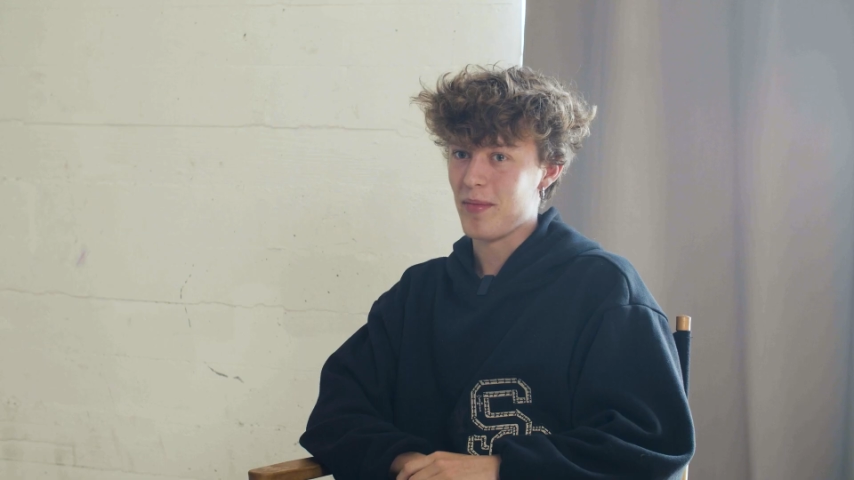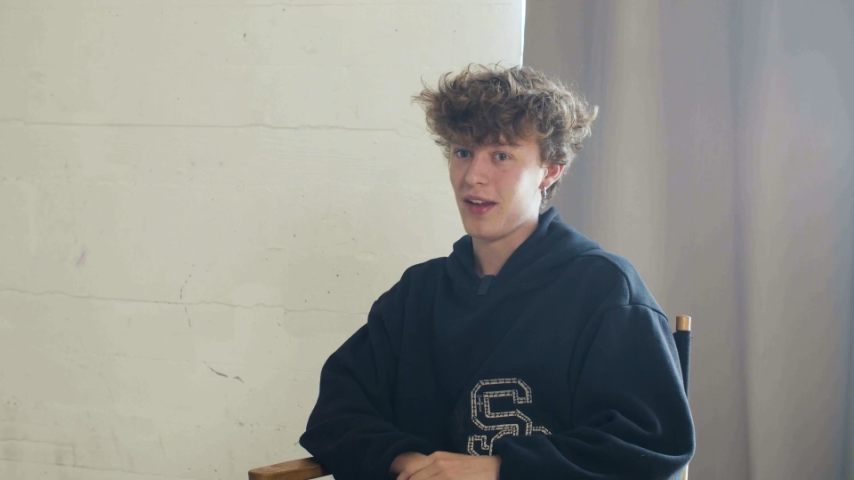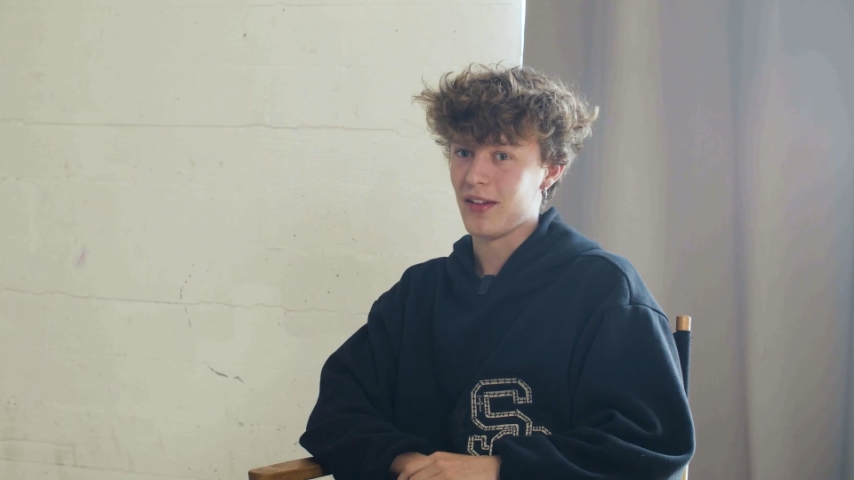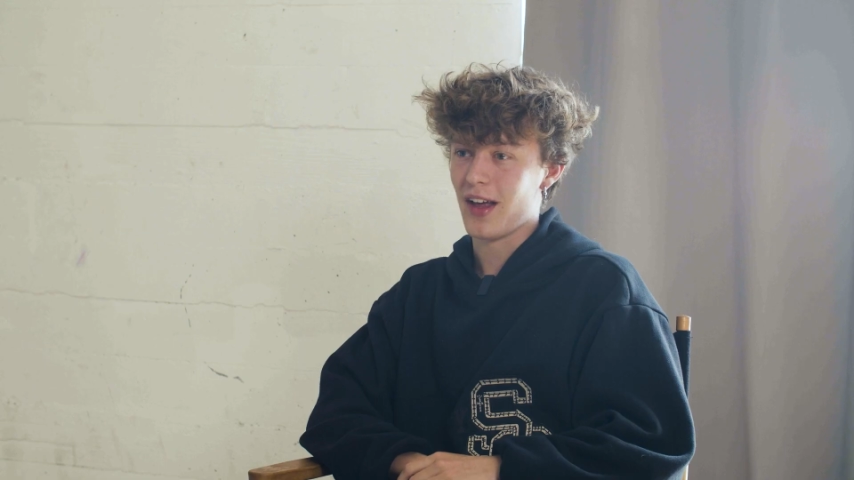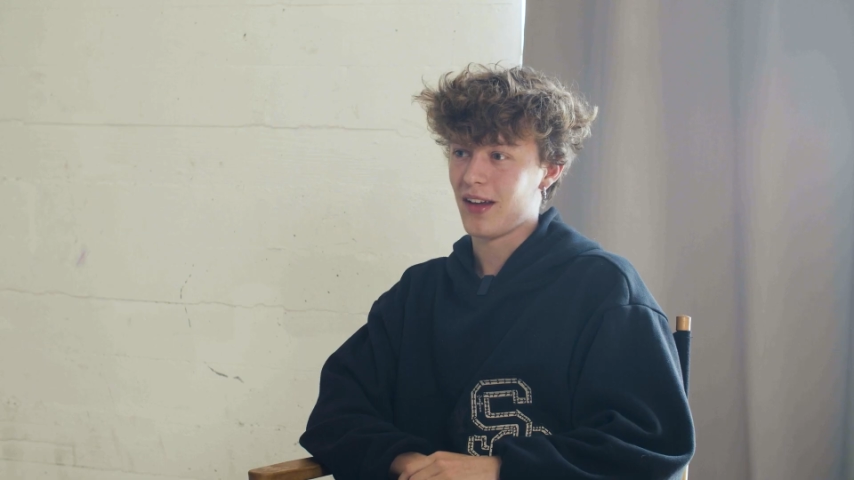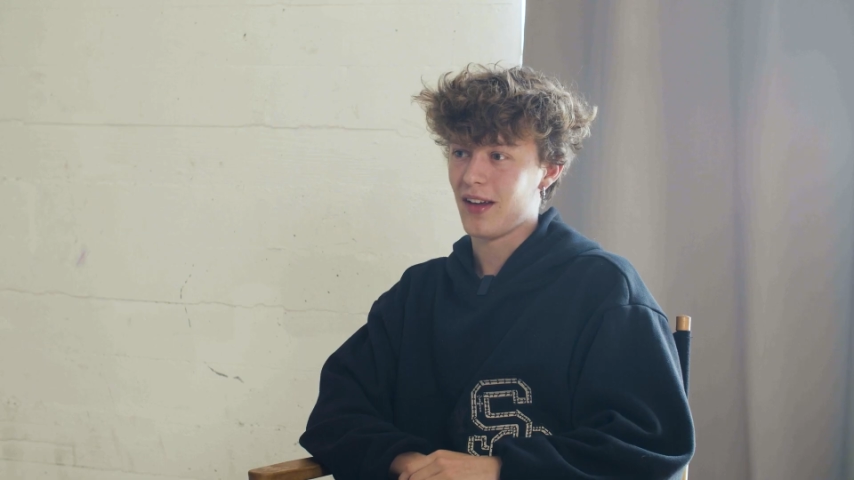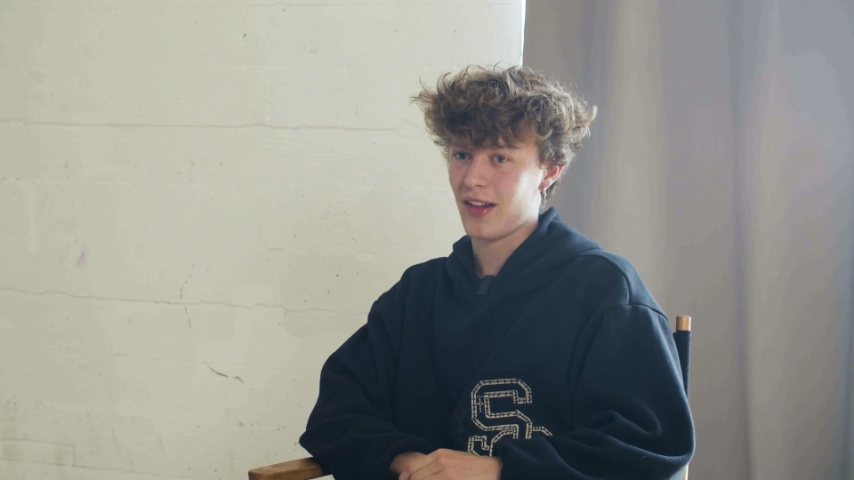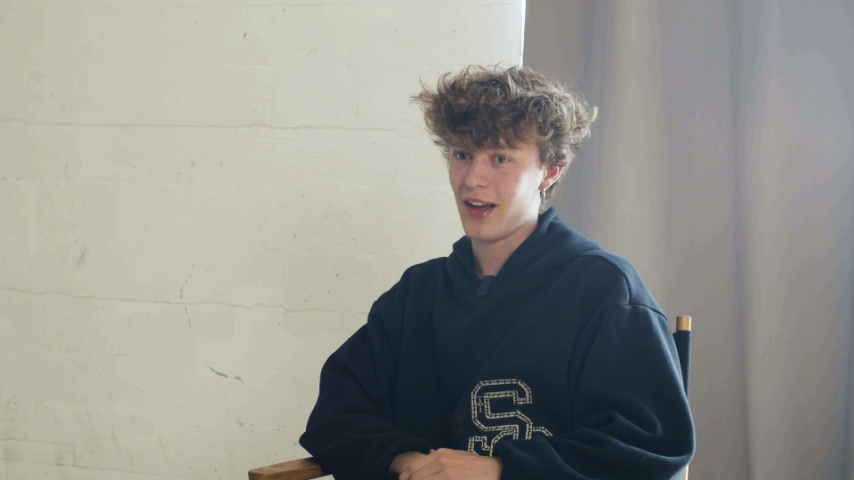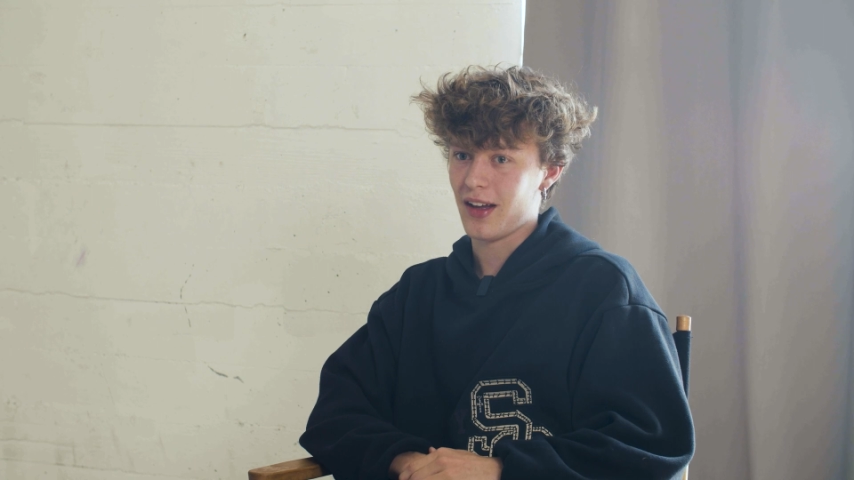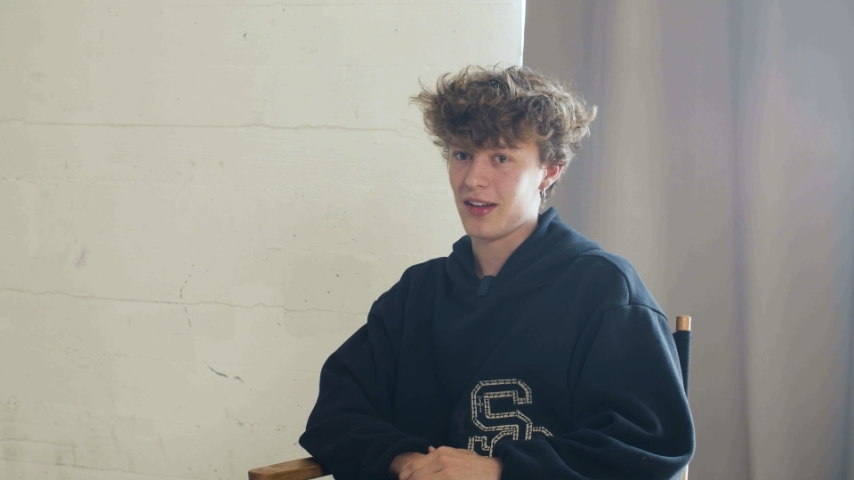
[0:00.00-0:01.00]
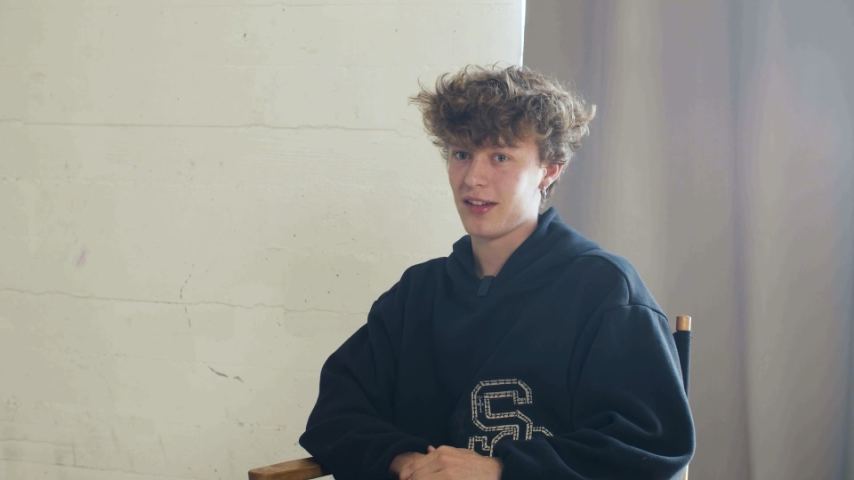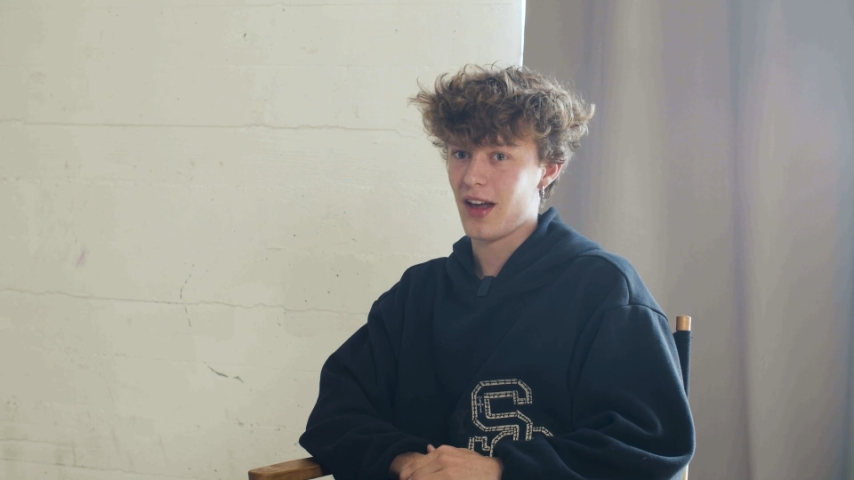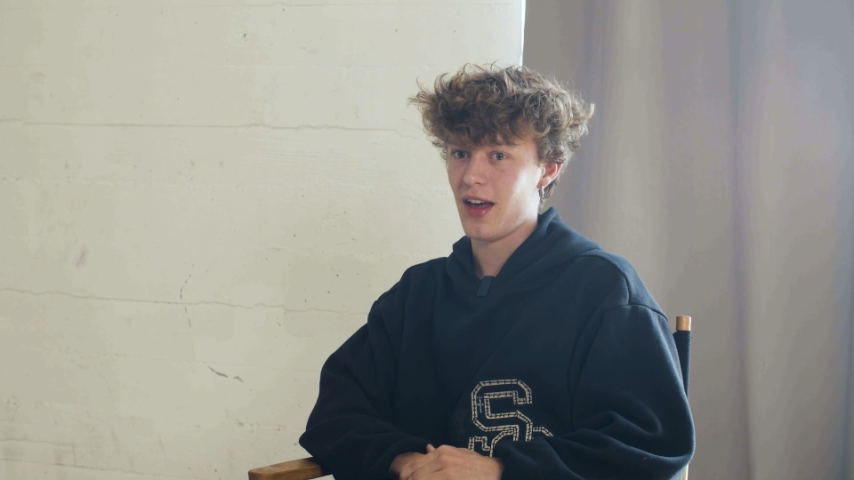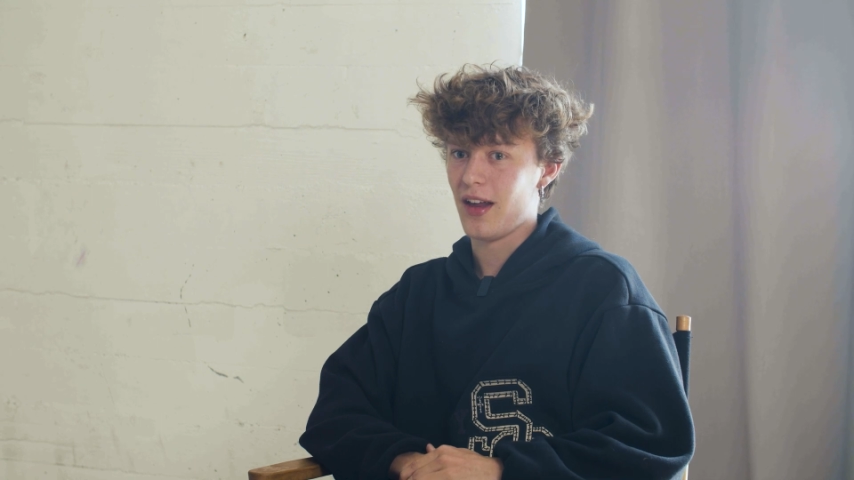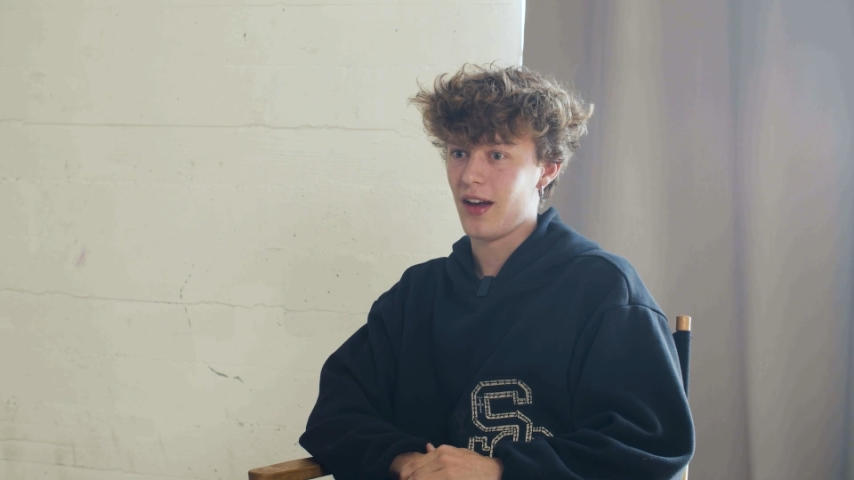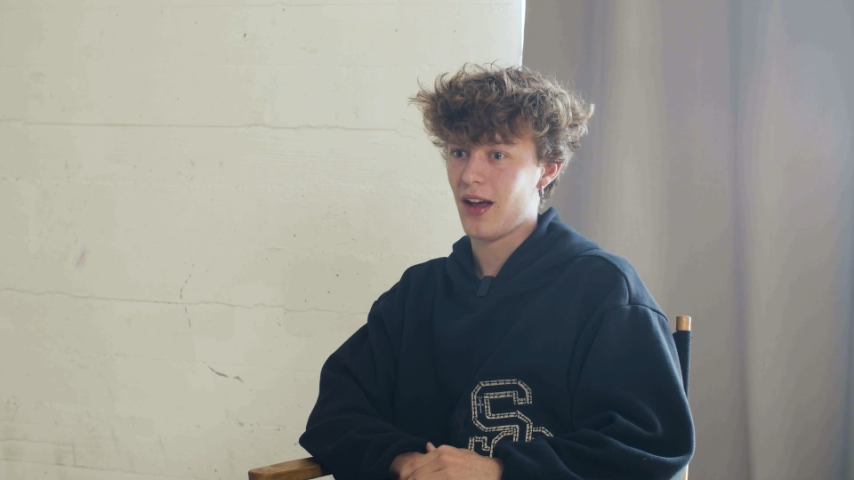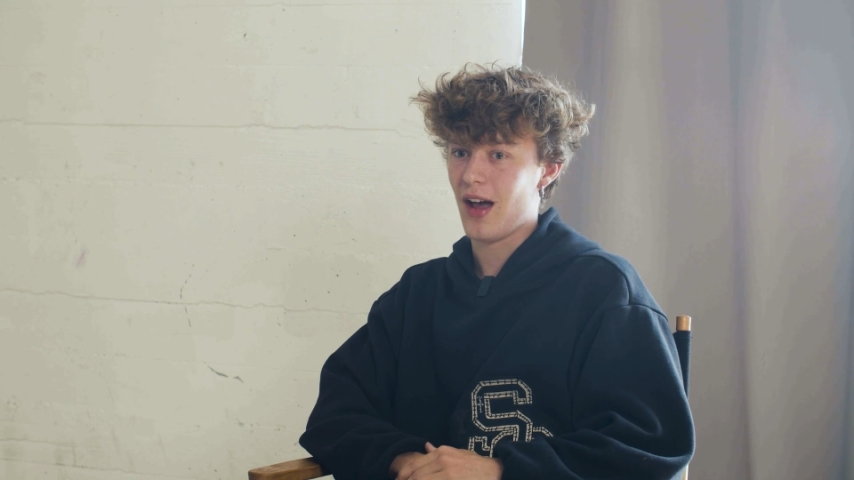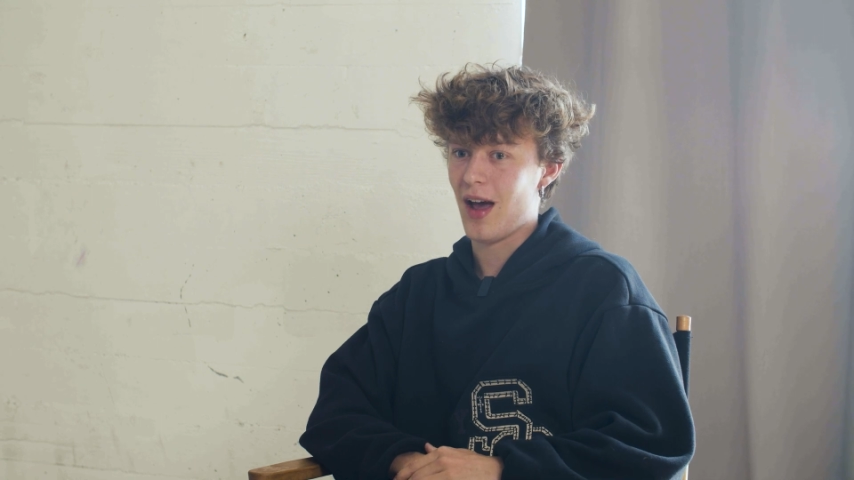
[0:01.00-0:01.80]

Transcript: I mean, like I said,